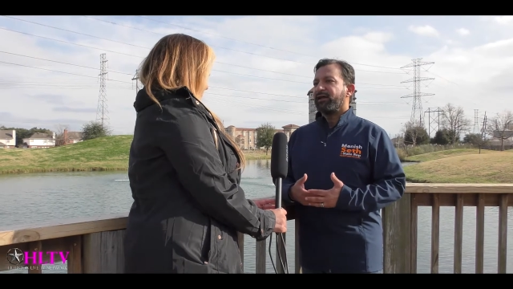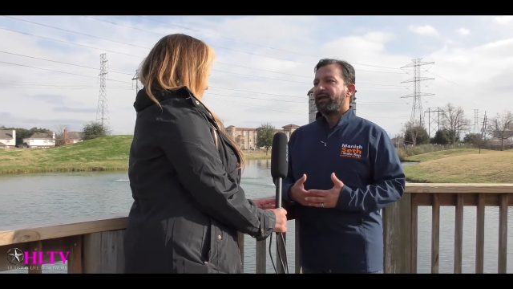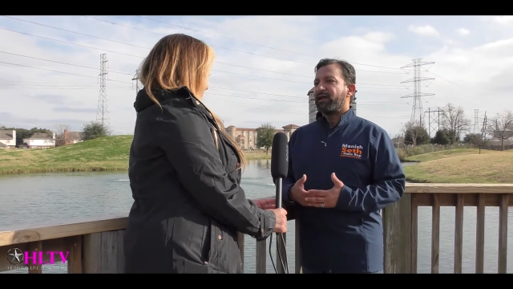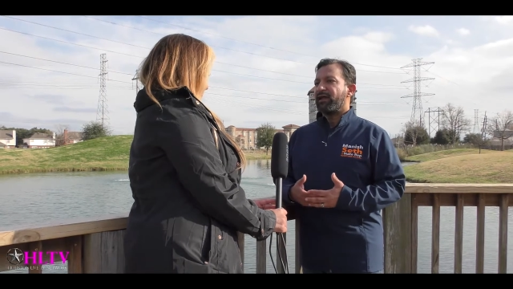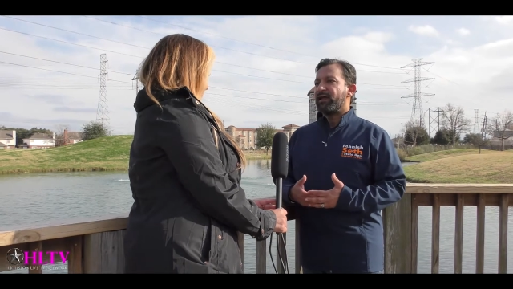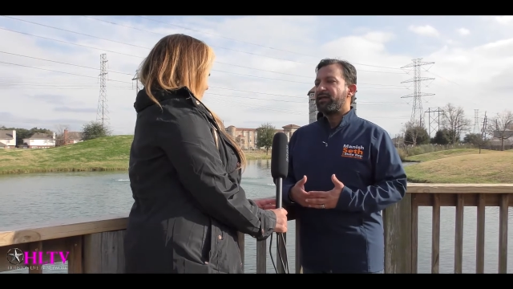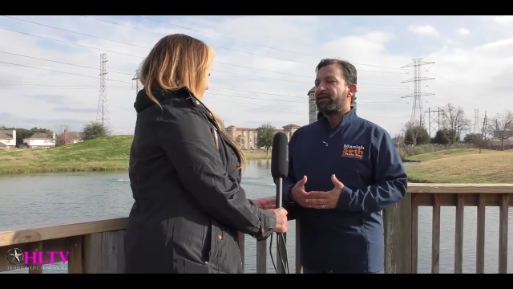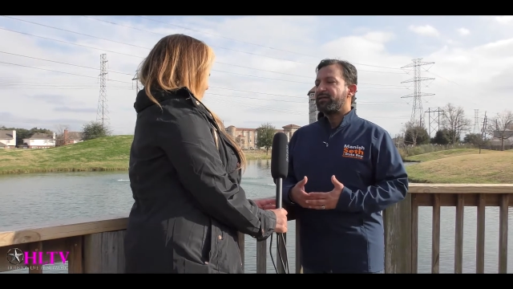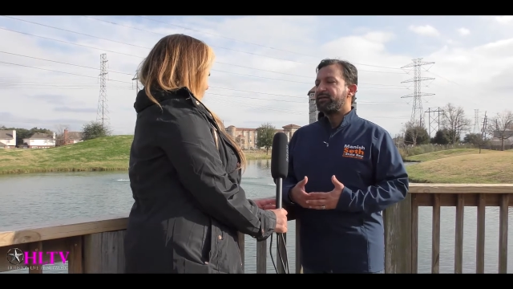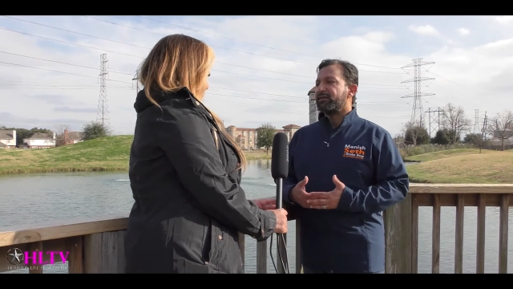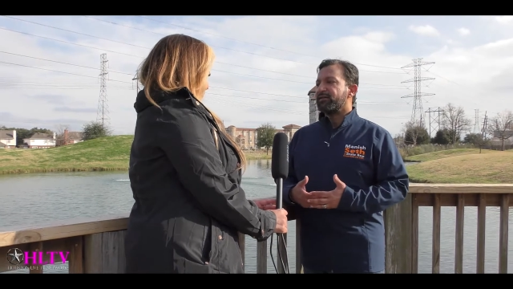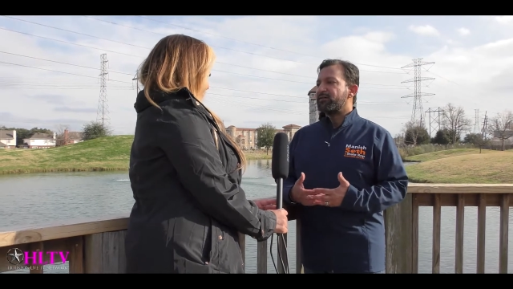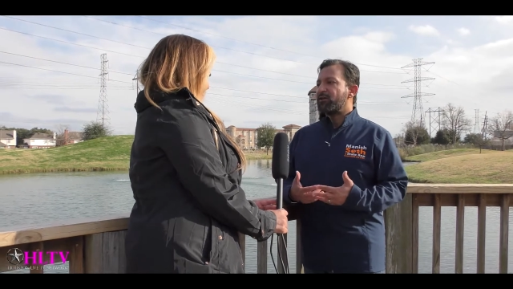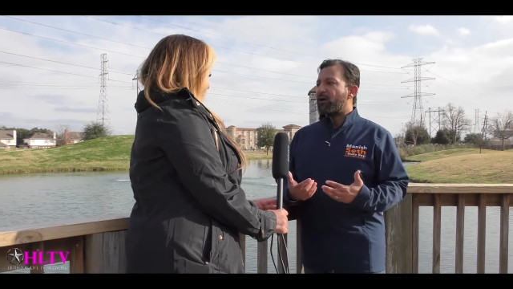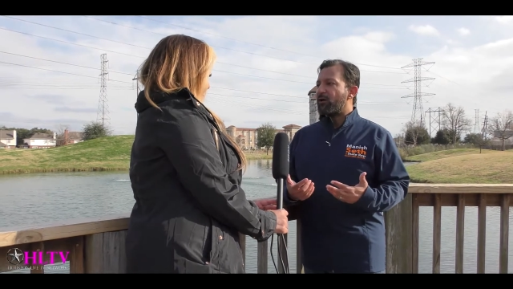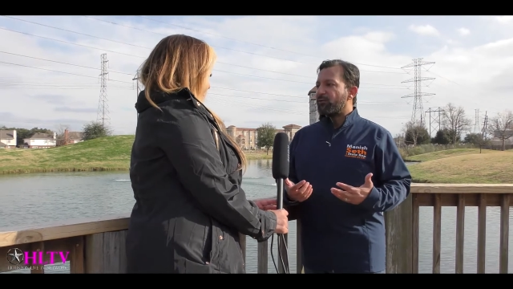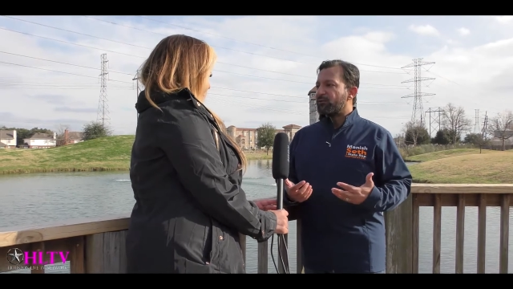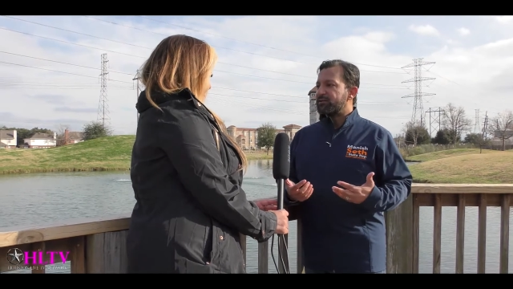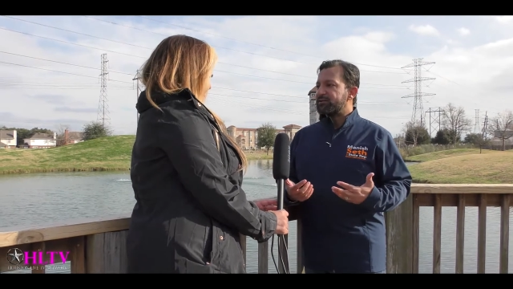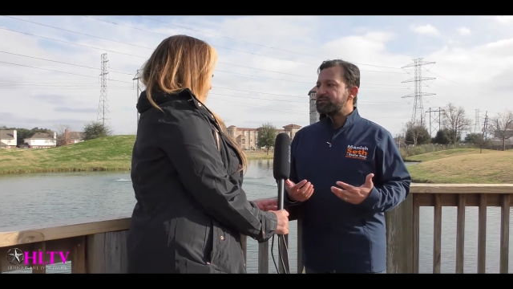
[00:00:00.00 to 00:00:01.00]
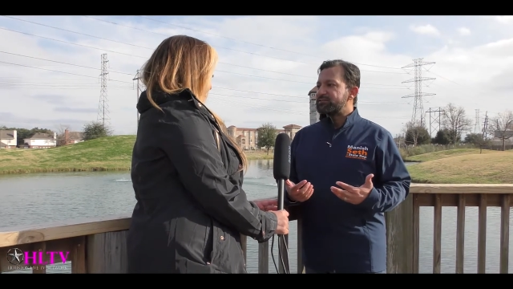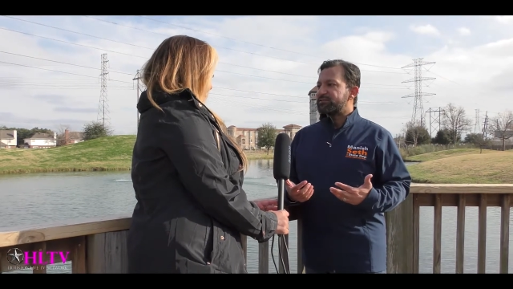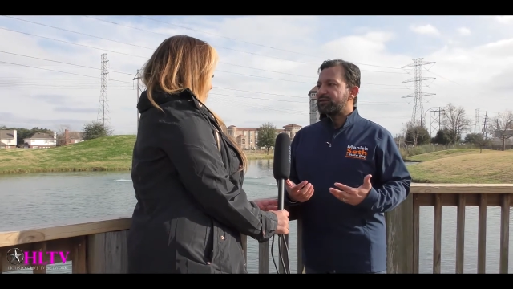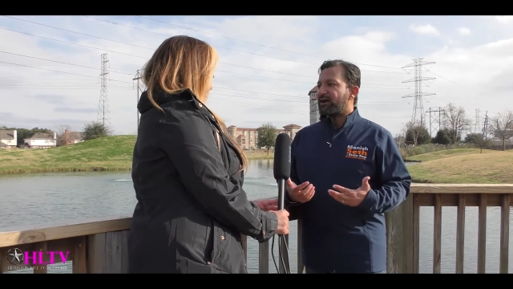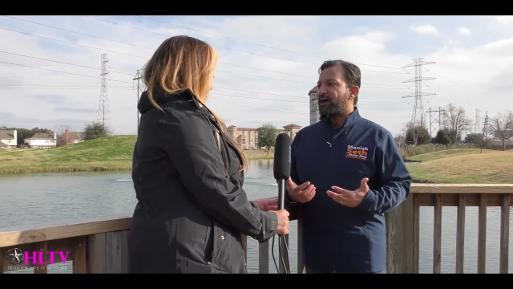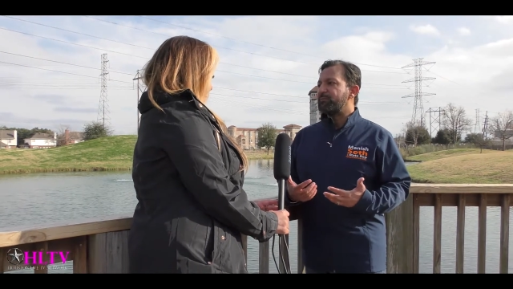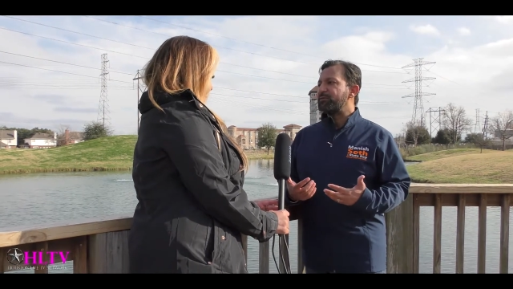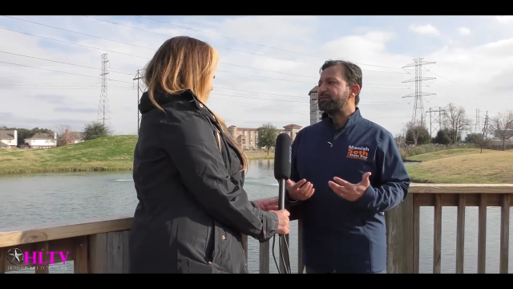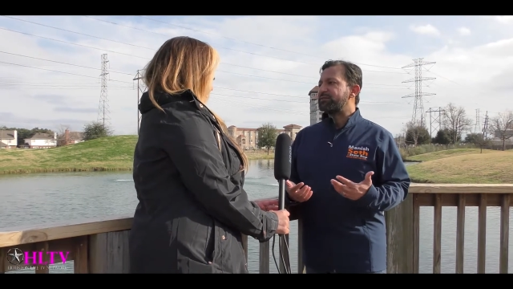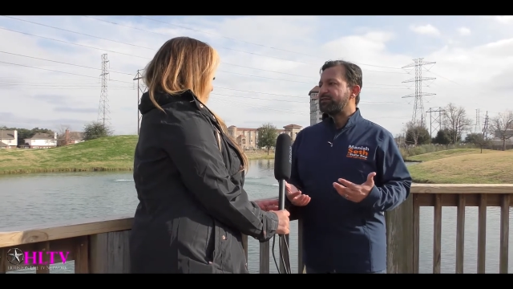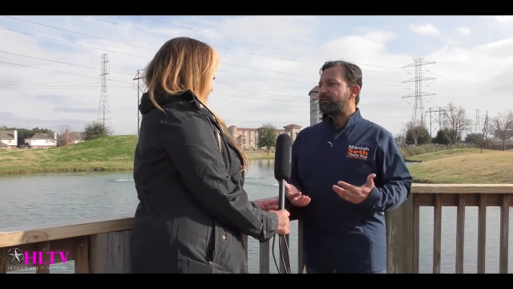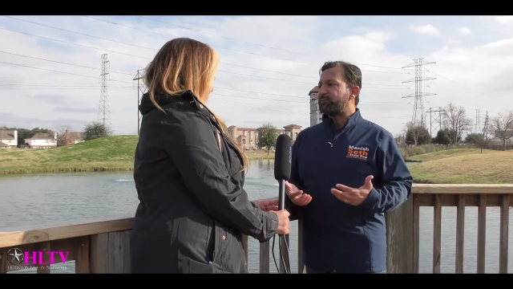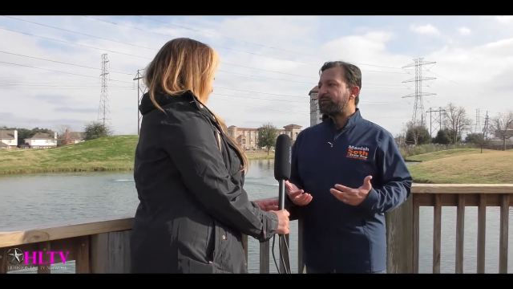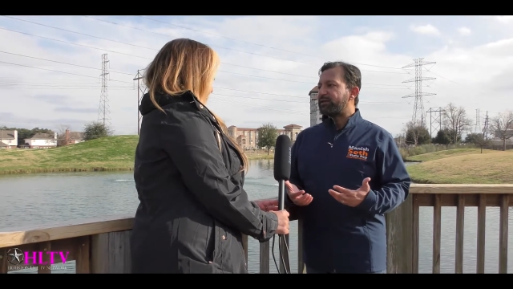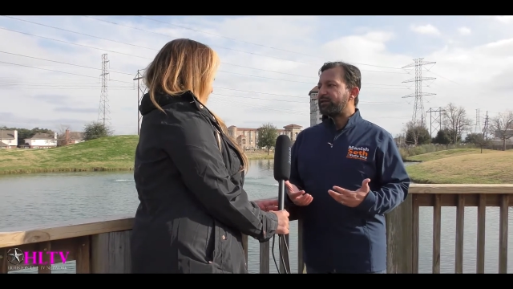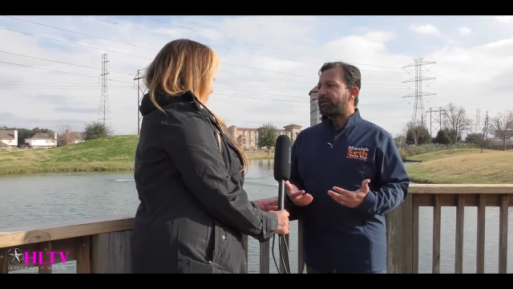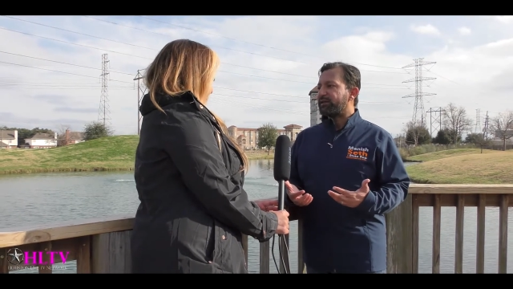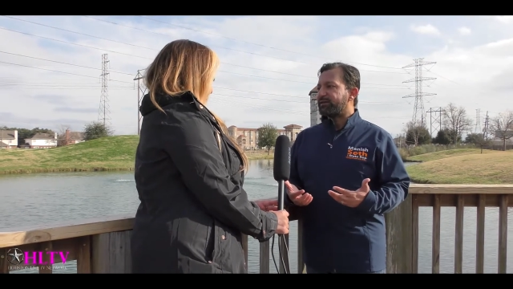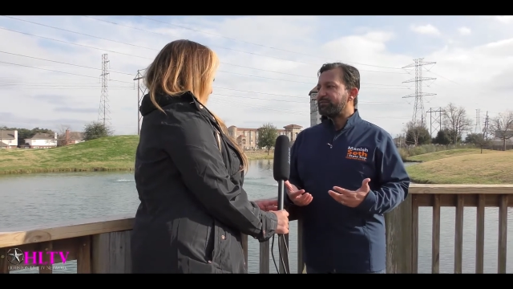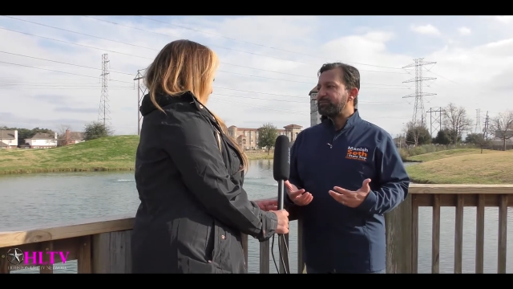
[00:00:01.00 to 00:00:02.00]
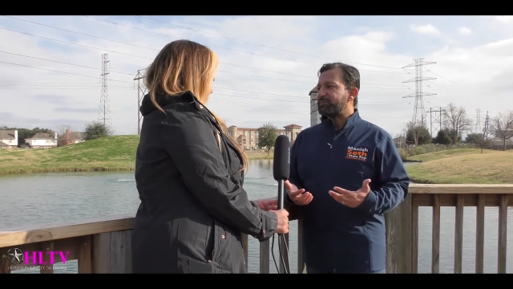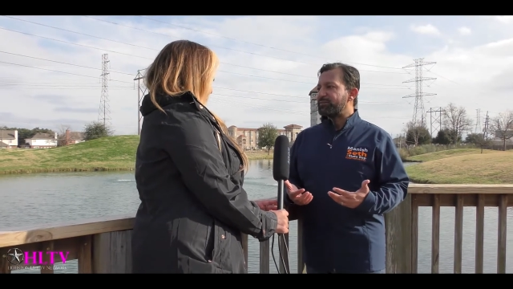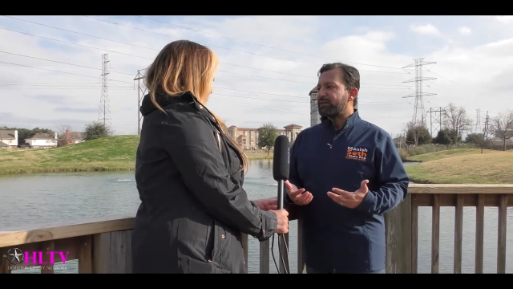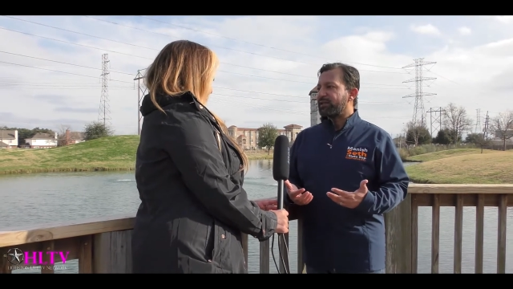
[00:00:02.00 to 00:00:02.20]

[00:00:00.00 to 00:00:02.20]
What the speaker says: And knowledge. I'm a CPA,